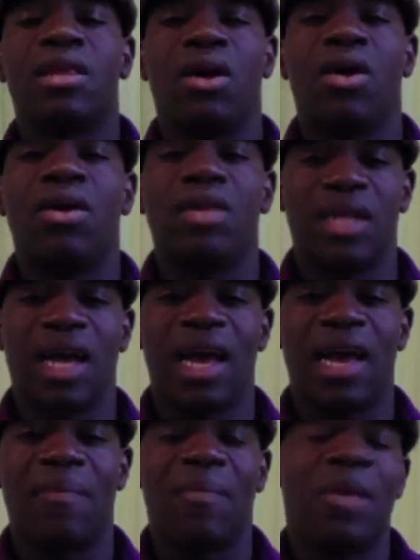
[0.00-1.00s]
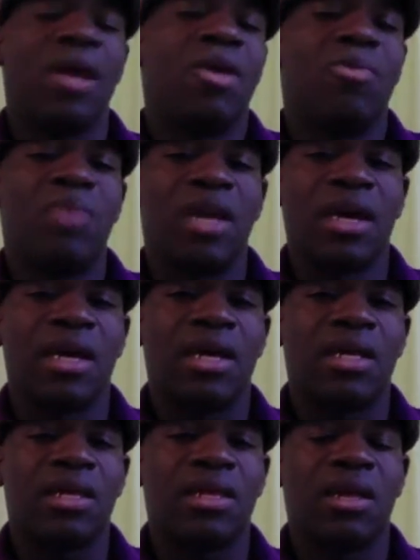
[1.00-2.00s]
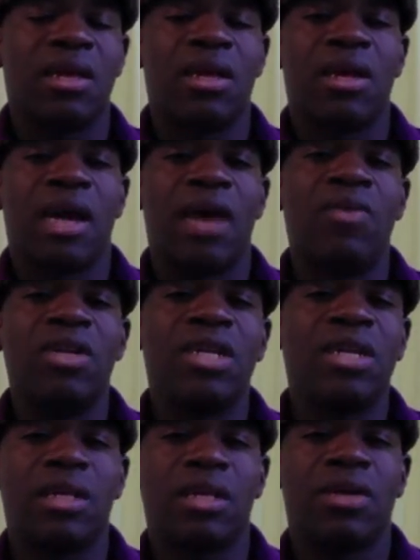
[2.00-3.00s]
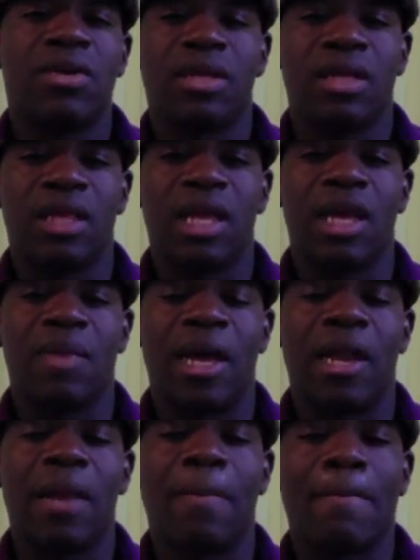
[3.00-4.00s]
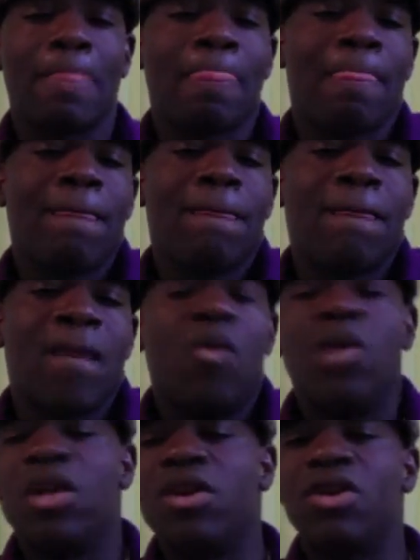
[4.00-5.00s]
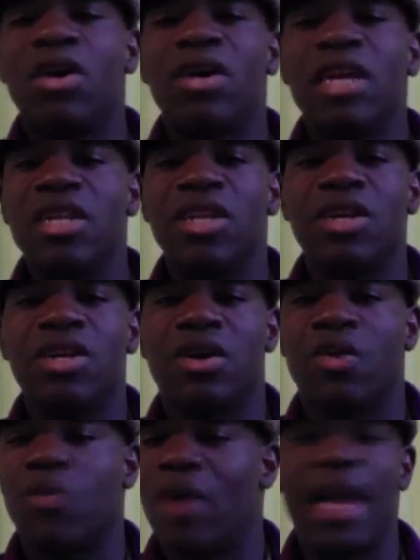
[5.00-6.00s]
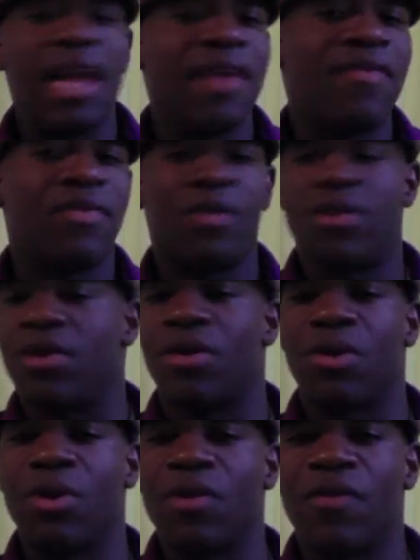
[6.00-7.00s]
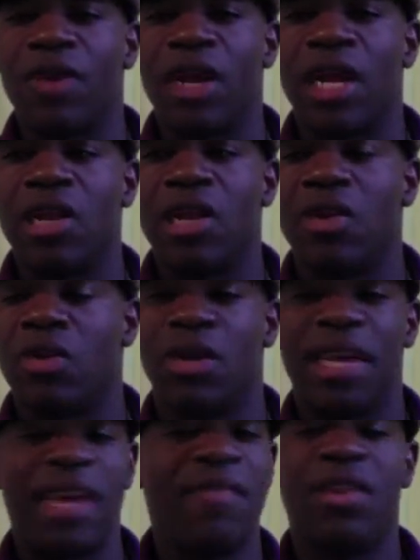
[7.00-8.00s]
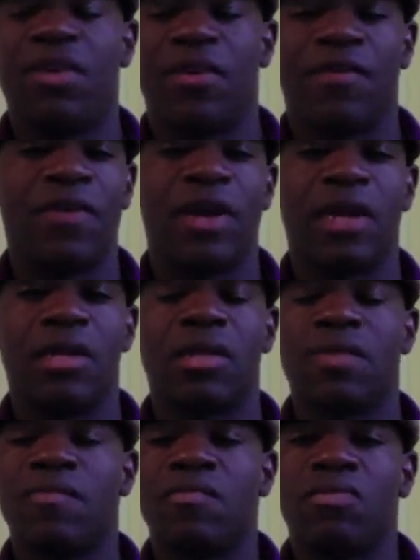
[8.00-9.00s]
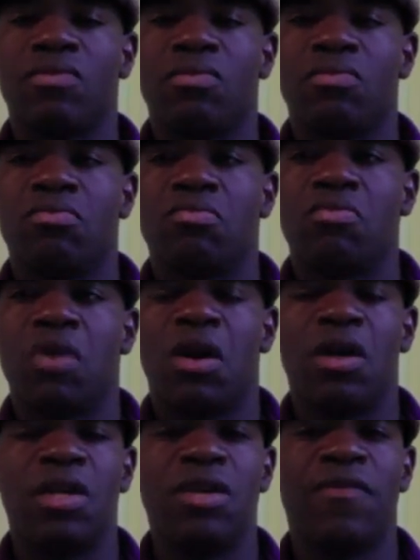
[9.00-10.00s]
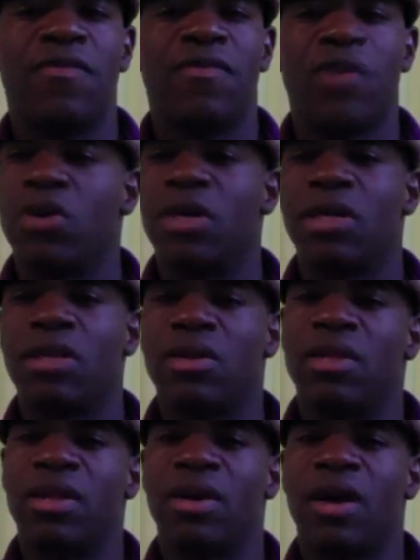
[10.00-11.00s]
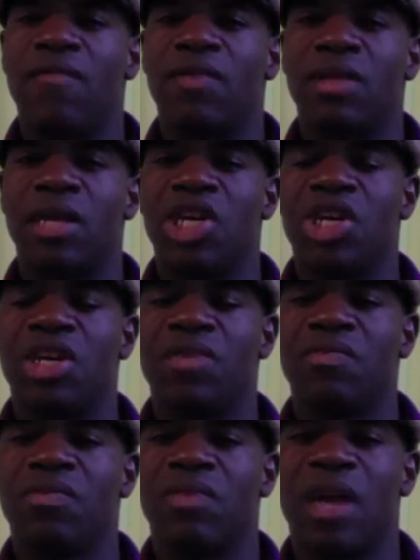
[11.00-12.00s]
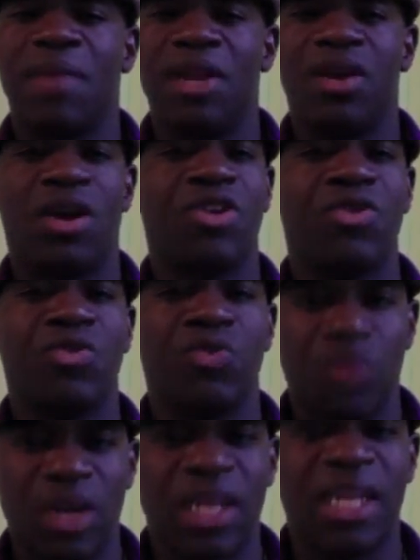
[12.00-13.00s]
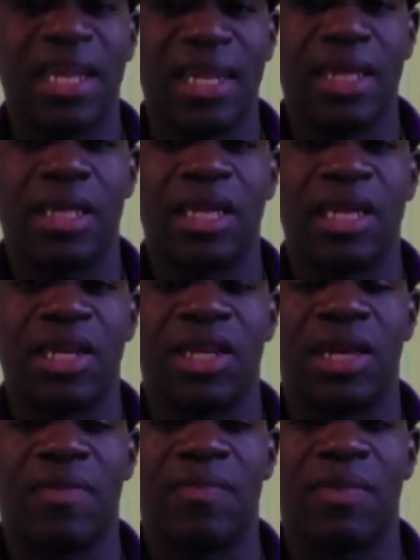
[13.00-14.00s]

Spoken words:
all the time because I want you to seriously think about it. When you're talking to your wife or your girlfriend or even your friends, are you focused on their conversation? I mean, are you really listening to them?